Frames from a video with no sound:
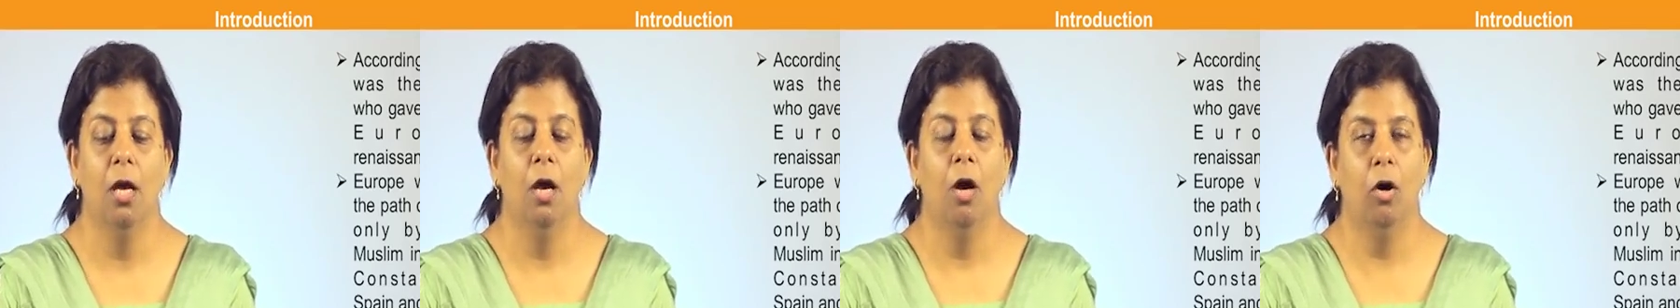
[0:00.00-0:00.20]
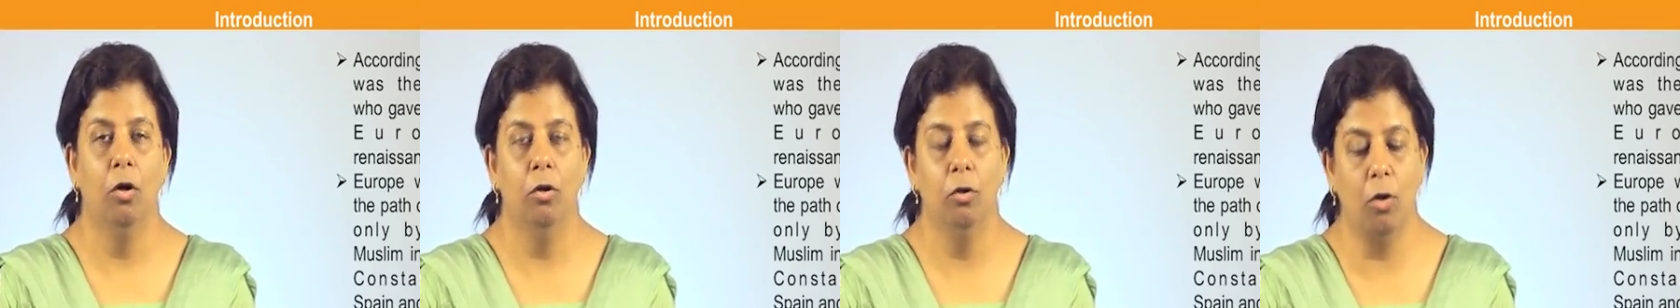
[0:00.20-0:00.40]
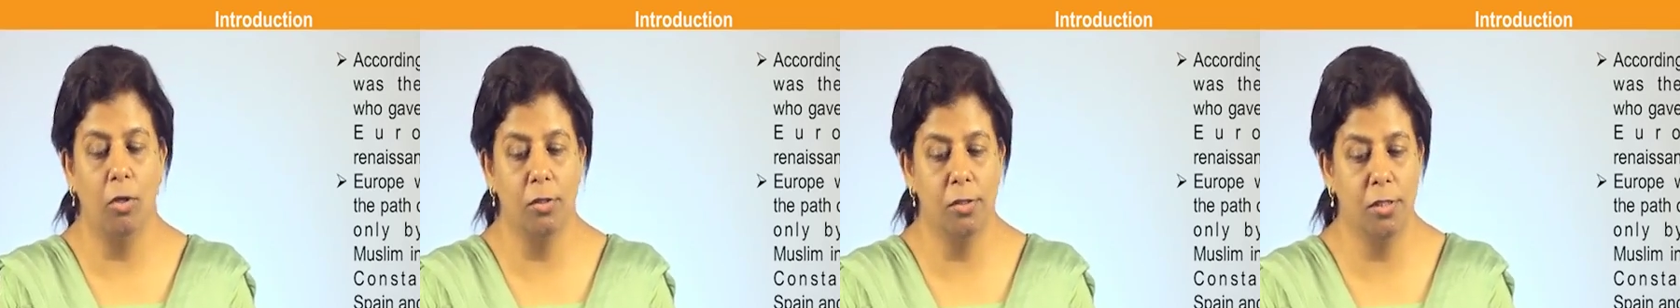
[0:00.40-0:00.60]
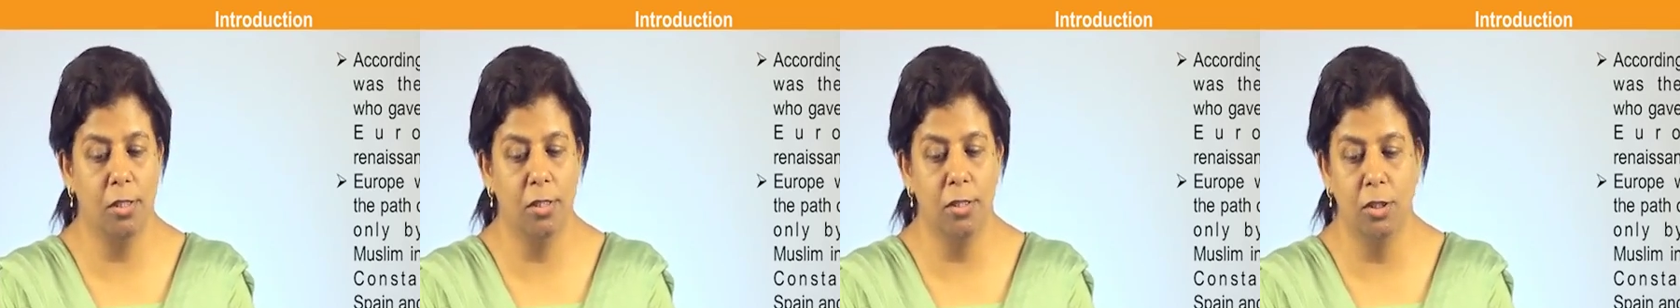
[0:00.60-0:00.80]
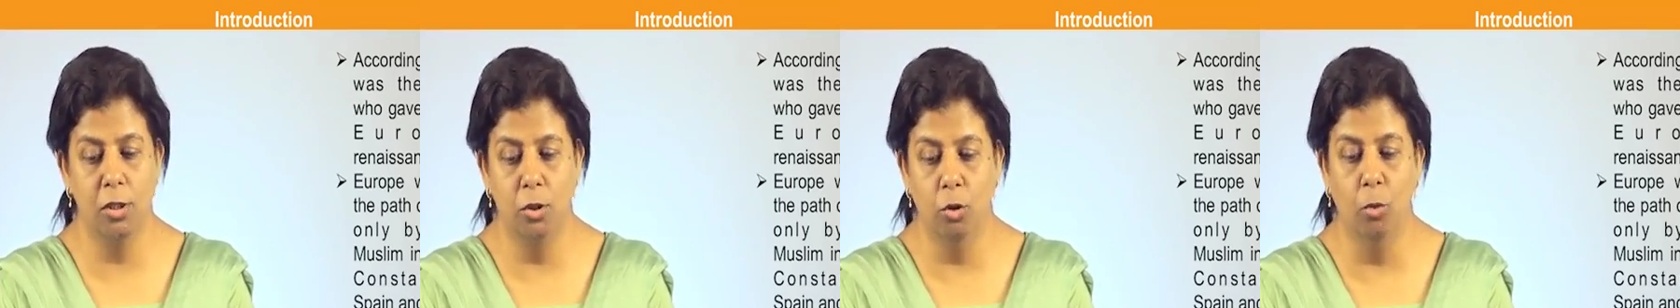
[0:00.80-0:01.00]
on
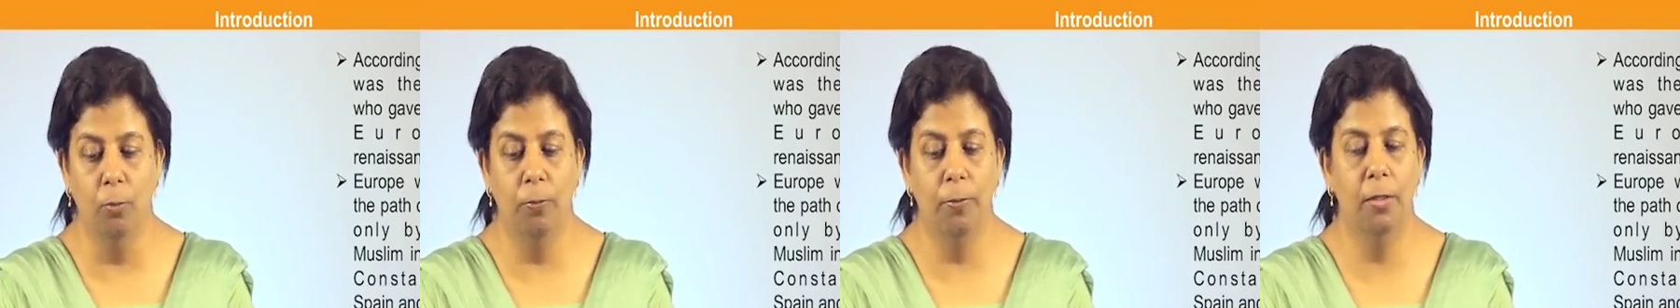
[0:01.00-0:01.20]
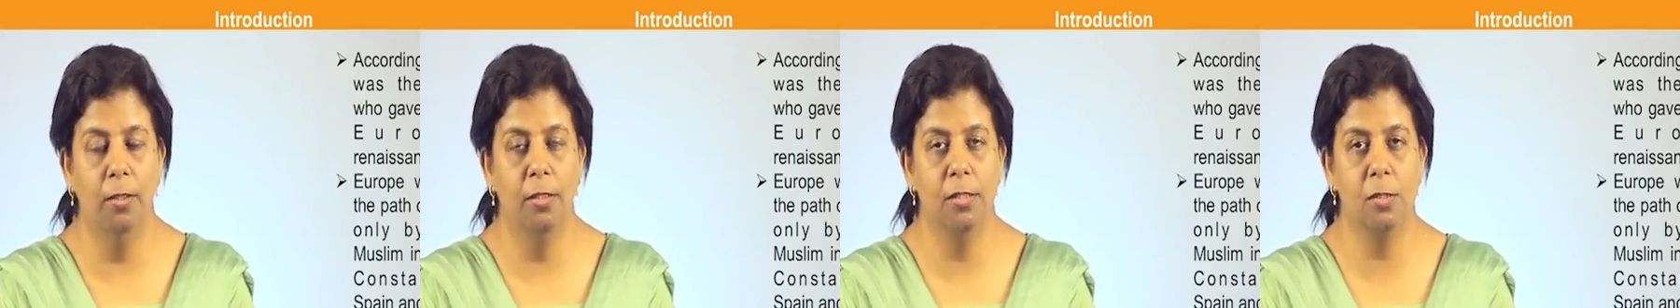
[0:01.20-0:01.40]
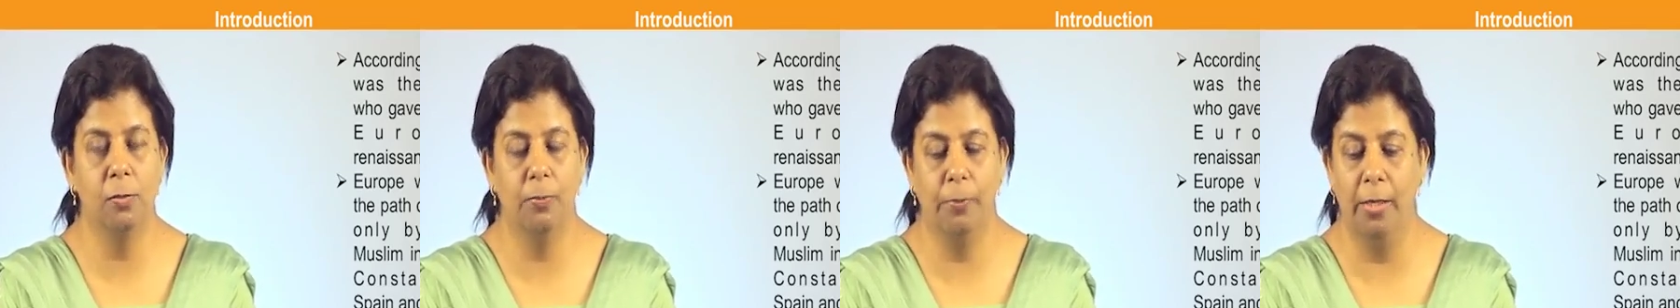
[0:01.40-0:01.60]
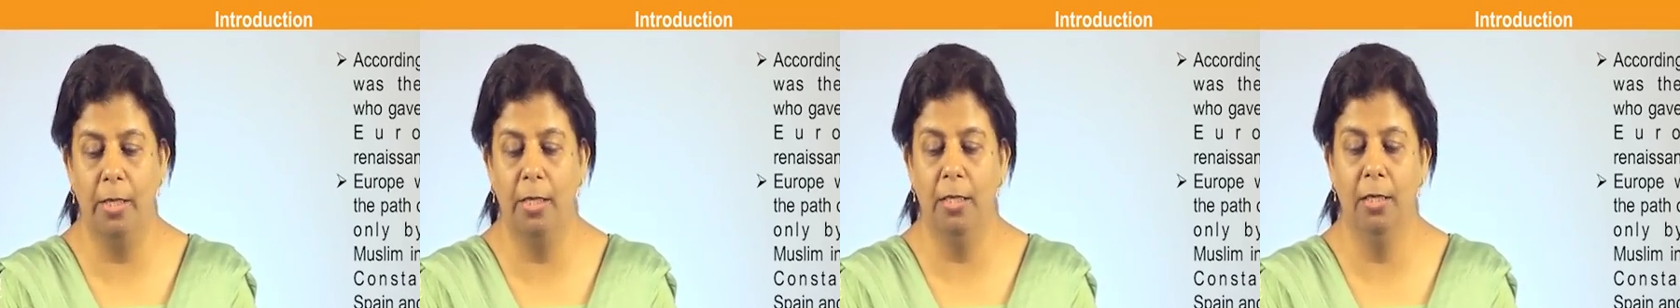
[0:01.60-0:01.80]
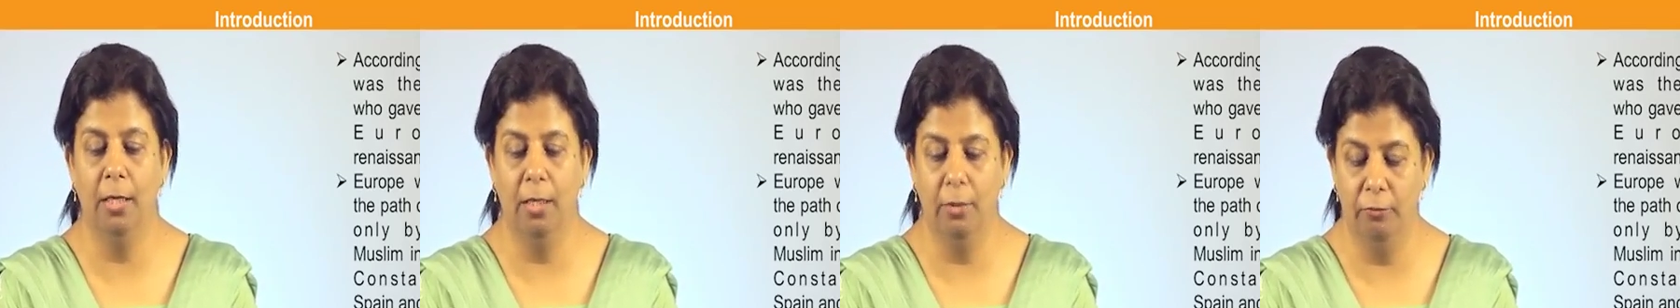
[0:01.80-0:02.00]
Constantinople,
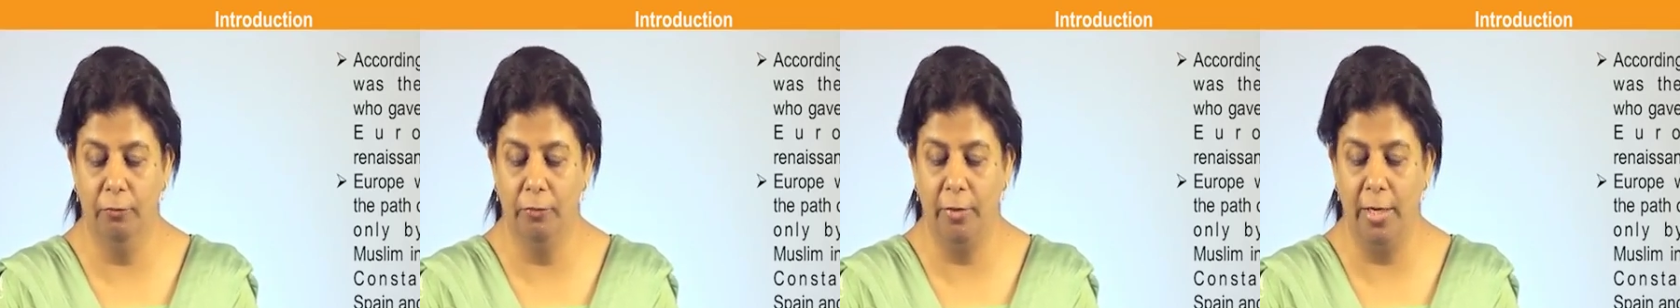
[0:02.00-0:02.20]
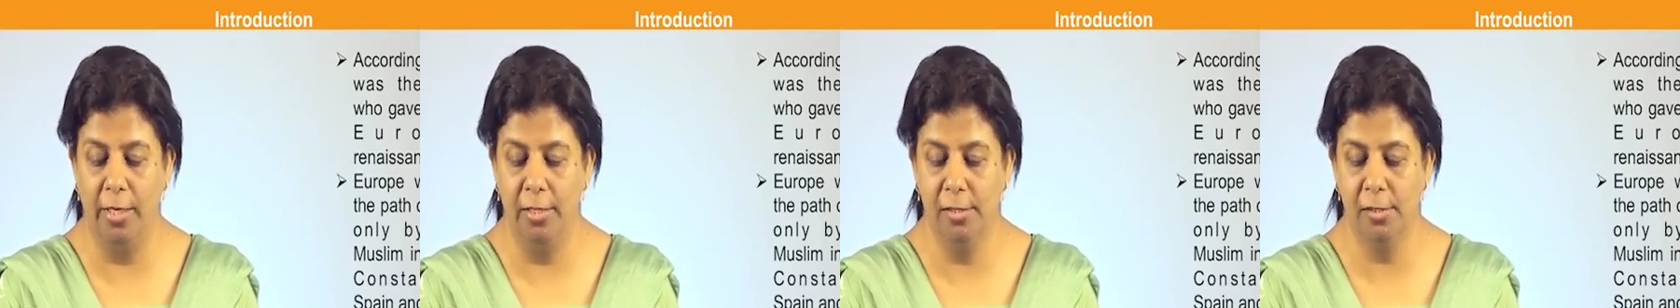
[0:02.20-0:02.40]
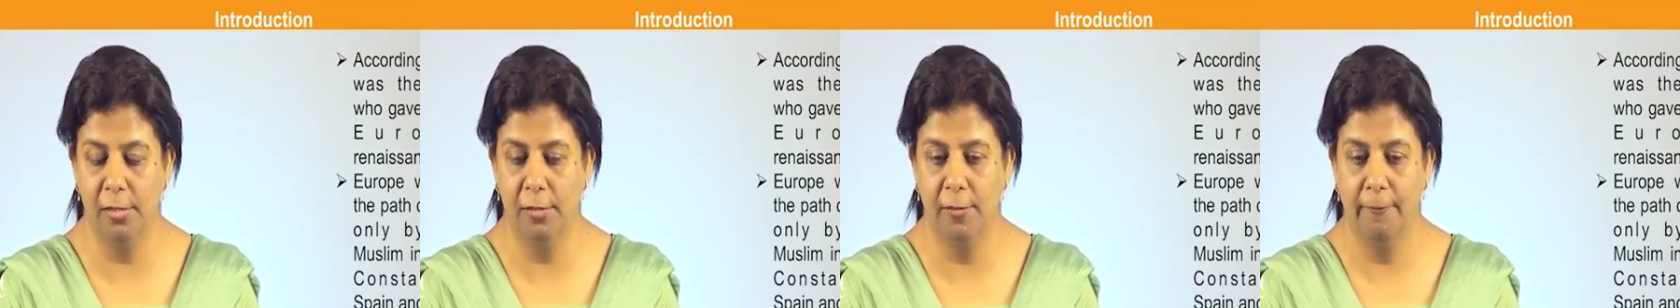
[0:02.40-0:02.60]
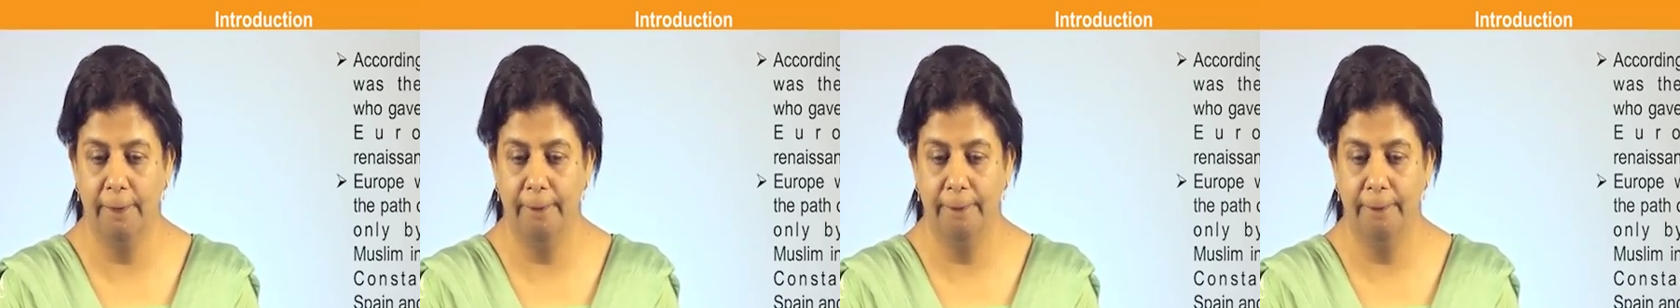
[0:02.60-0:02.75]
Spain and France.